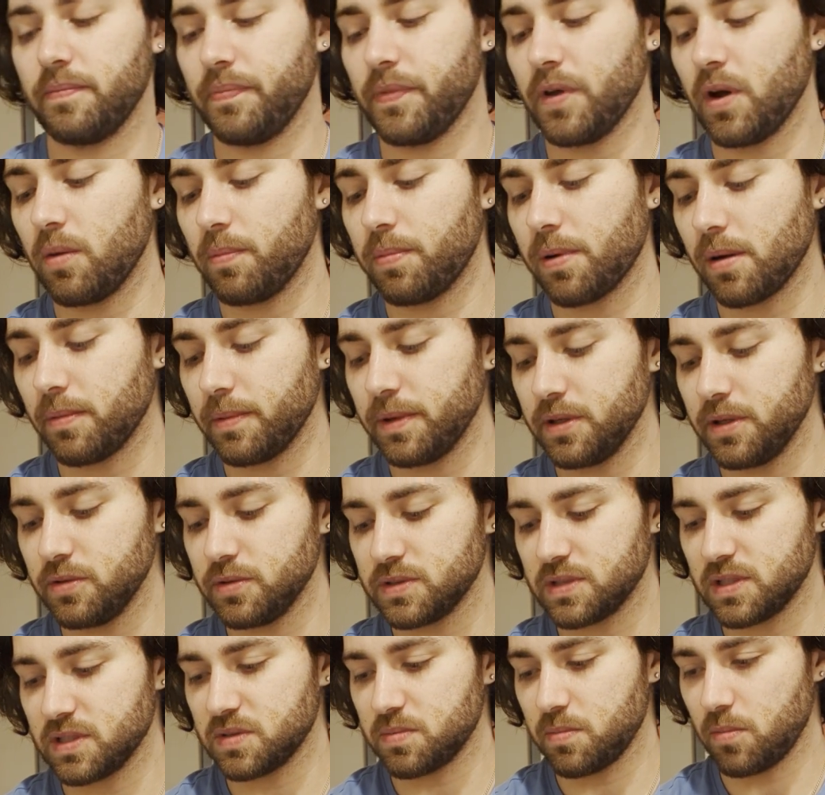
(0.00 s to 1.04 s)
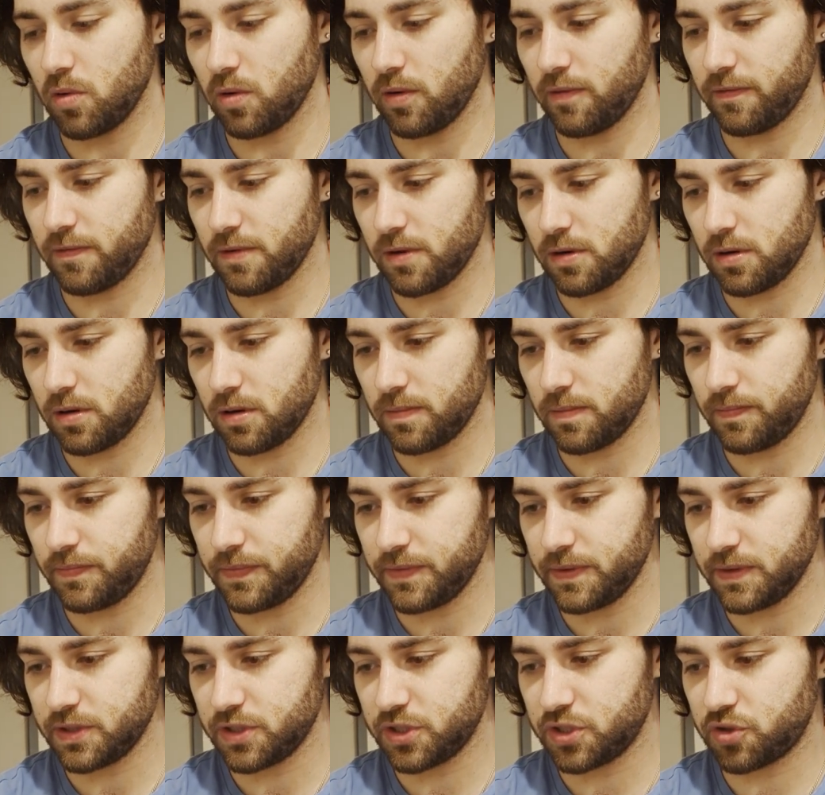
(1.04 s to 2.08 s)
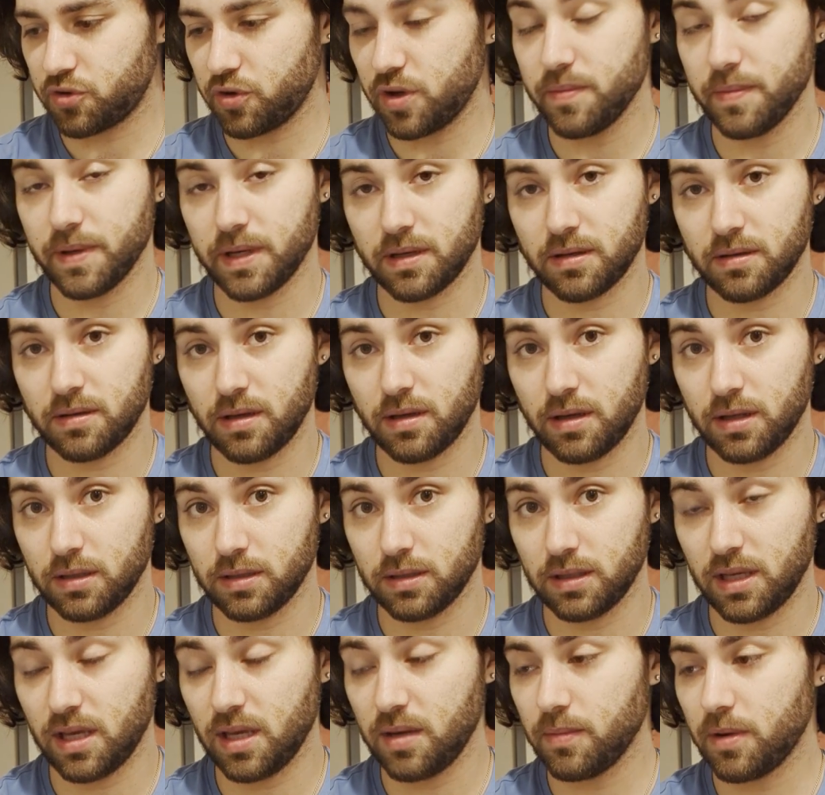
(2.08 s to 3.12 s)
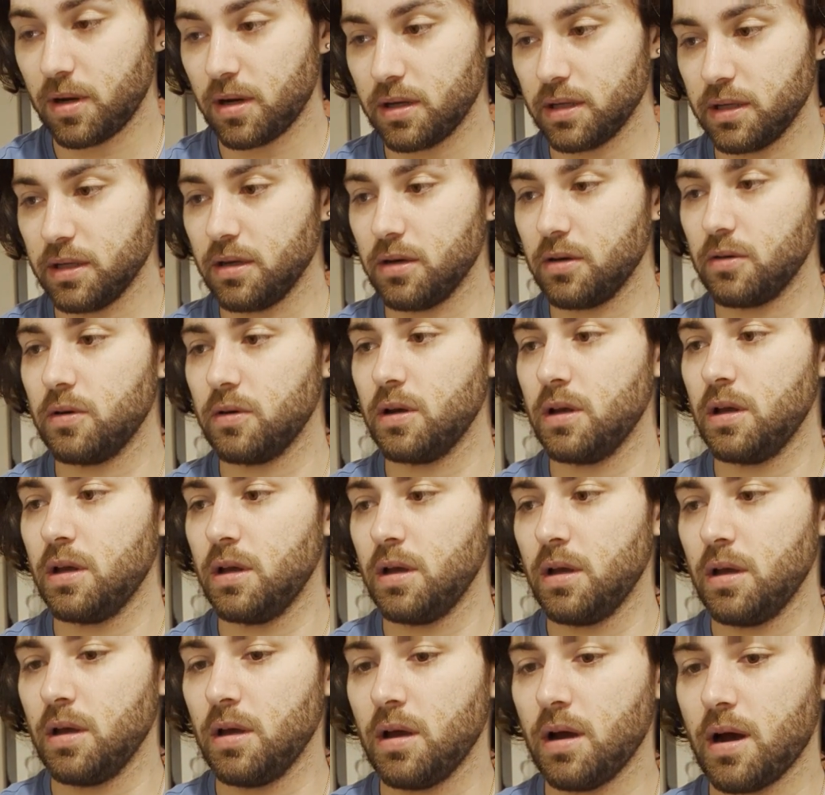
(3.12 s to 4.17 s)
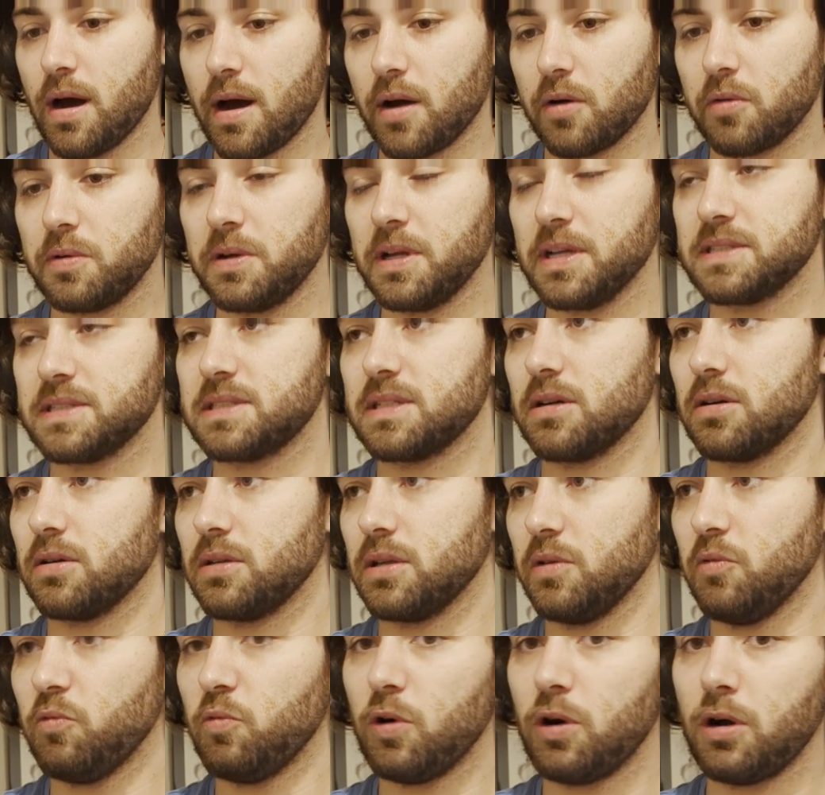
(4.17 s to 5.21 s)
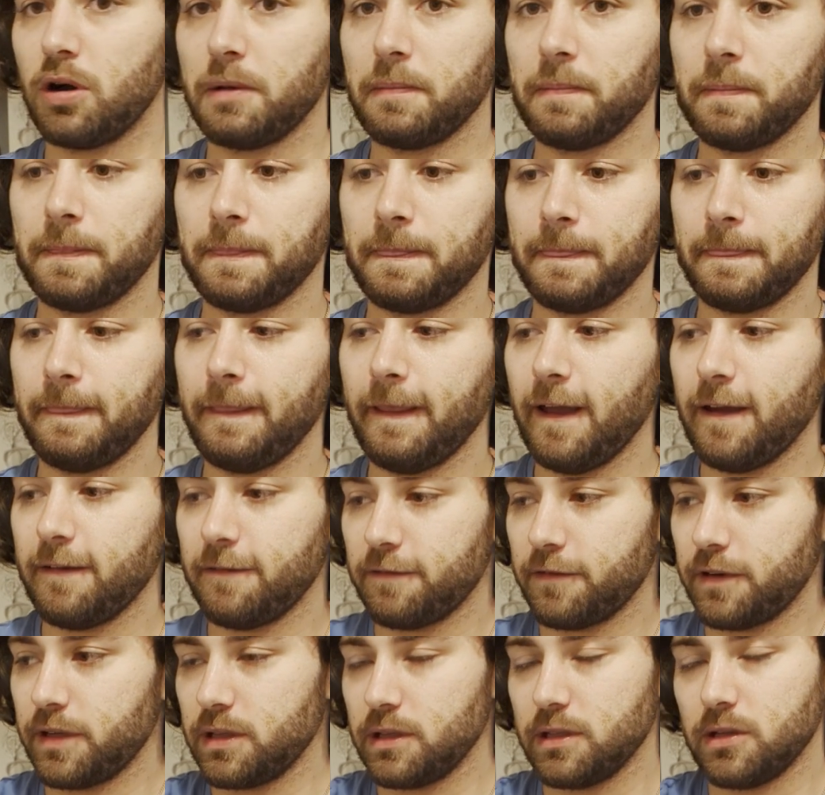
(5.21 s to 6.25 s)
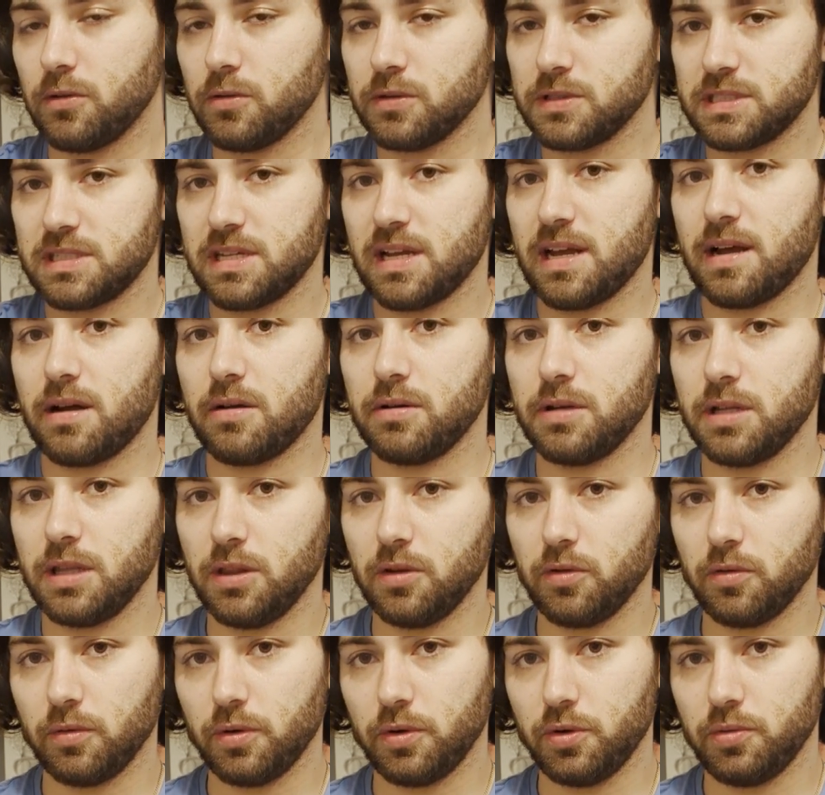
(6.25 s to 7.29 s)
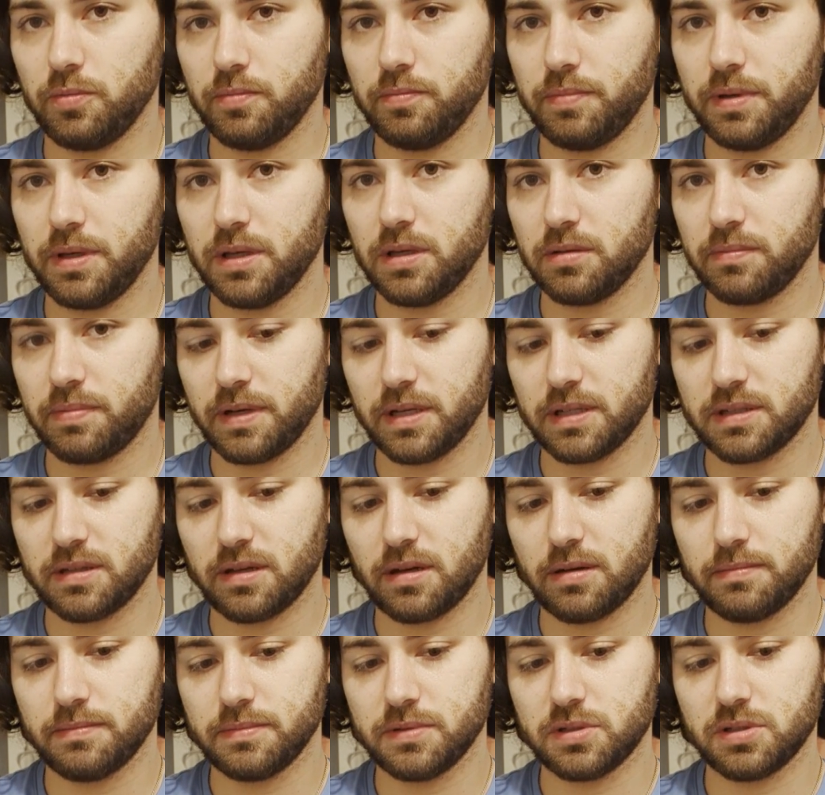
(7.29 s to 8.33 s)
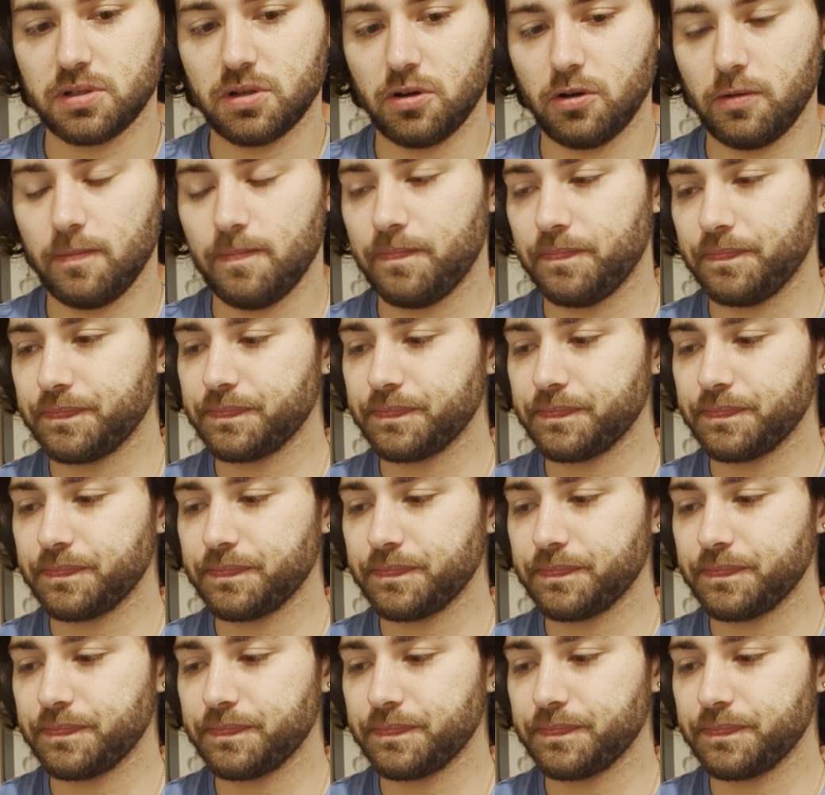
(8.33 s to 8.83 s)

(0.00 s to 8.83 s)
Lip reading: I'll probably use this more for streaming and game audio. I don't necessarily want every little sound in the room being picked up, so